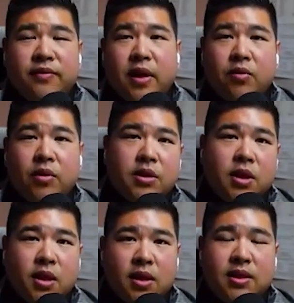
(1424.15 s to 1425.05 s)
If that
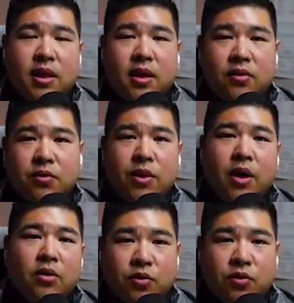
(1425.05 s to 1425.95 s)
was, let's say, that was
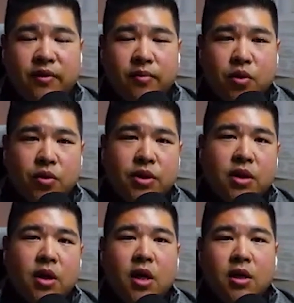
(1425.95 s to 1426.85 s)
three hours away from
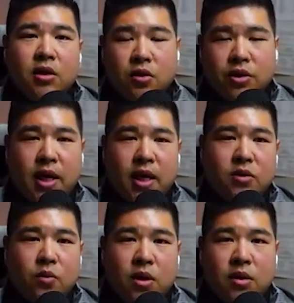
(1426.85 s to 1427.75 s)
Tulsa. Tulsa
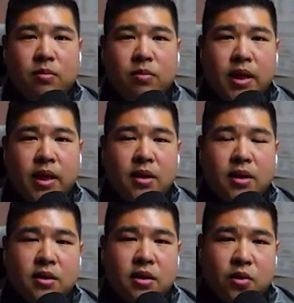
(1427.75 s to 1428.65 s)
has one plant
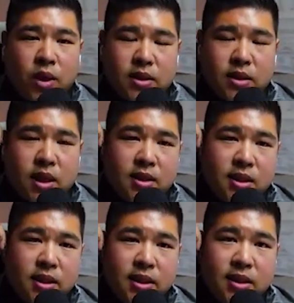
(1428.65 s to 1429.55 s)
that's on the west side.
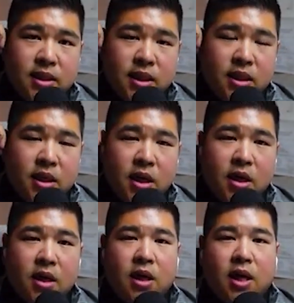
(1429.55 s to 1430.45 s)
It's a DC,
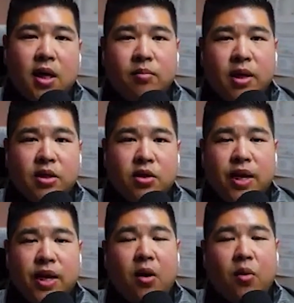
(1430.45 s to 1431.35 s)
um, and so
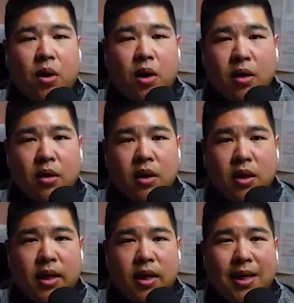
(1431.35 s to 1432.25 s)
that one
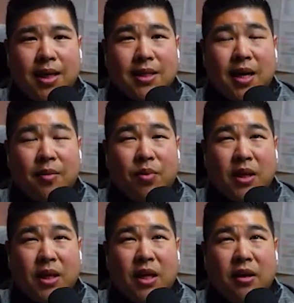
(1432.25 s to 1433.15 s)
is, I
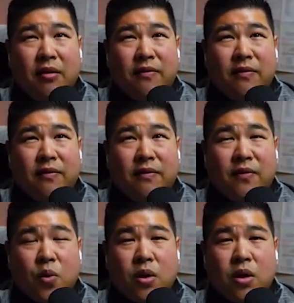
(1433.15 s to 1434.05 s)
believe,
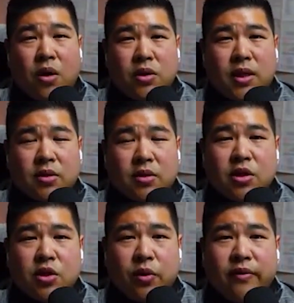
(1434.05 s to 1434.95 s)
four hundred
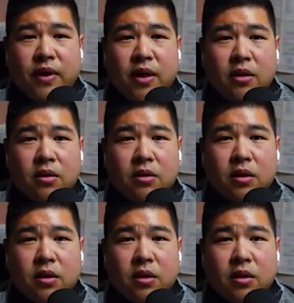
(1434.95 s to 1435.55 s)
thousand square feet.